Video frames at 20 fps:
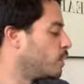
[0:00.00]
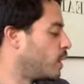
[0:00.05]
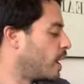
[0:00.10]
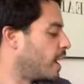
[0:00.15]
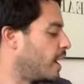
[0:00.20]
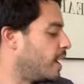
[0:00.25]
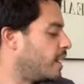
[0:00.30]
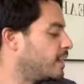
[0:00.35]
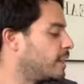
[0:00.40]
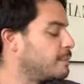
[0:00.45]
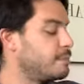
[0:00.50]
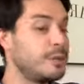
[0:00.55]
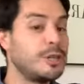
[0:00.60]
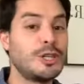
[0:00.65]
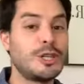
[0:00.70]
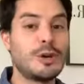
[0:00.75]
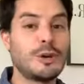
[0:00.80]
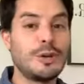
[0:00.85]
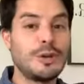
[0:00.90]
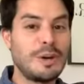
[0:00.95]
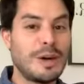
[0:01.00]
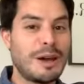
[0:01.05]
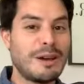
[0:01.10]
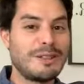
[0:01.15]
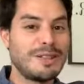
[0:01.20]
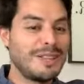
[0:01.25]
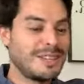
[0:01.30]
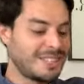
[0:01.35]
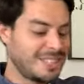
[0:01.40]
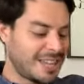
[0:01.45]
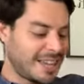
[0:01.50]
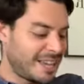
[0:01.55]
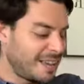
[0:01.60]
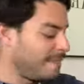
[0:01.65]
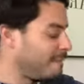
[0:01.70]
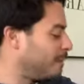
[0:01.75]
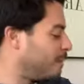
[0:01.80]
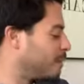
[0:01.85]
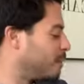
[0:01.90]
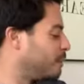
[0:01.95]
let me show you how it looks
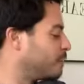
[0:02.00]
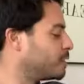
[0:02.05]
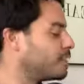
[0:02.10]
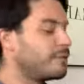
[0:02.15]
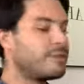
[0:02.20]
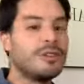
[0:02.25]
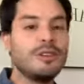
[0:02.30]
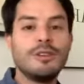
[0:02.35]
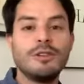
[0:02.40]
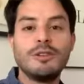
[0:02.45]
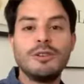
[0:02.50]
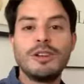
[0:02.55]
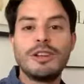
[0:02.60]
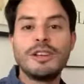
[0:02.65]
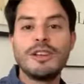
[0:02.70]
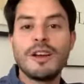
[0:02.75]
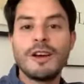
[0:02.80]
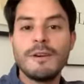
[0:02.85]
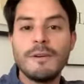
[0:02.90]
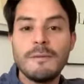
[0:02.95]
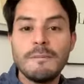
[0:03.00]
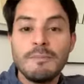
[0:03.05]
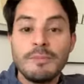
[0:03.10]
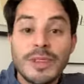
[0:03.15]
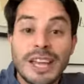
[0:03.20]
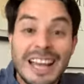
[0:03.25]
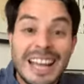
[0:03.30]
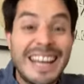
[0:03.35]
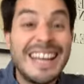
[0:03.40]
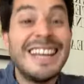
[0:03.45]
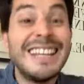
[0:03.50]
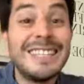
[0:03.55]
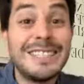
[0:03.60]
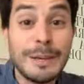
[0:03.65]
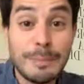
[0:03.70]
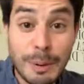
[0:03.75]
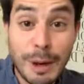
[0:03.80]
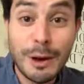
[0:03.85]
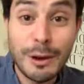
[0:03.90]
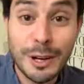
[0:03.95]
like. For those of you who don't know, it's
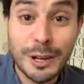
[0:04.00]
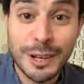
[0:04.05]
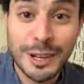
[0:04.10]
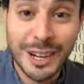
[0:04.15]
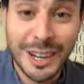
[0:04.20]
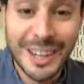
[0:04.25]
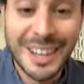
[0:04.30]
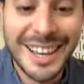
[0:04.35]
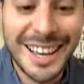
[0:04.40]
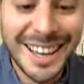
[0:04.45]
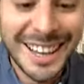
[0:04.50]
a powder.